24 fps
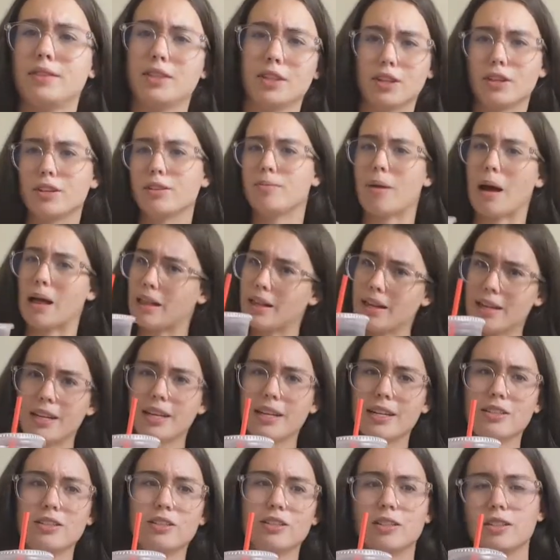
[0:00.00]
you're a ballet
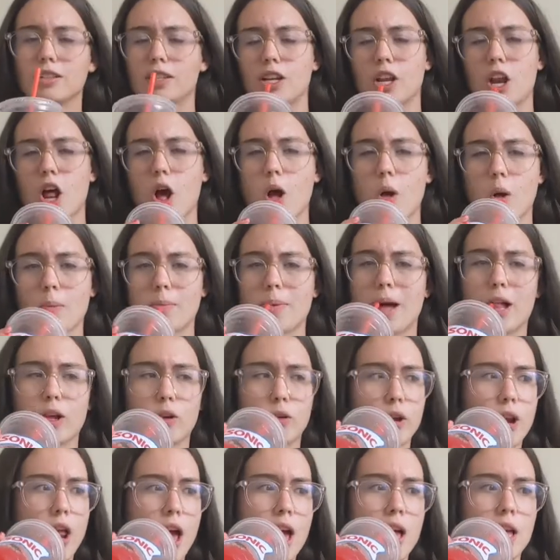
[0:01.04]
dancer, you know,
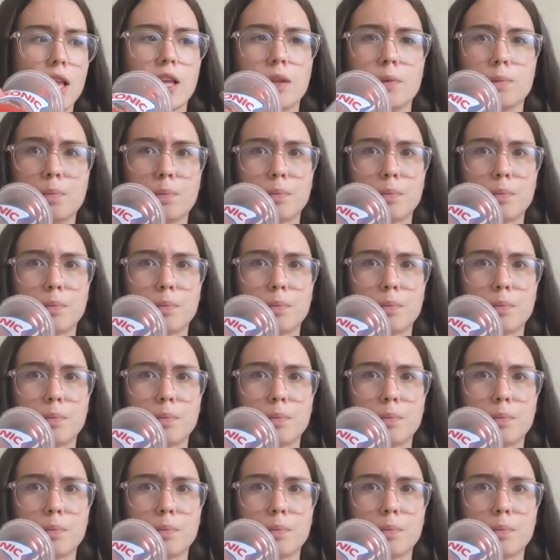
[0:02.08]
ballerina.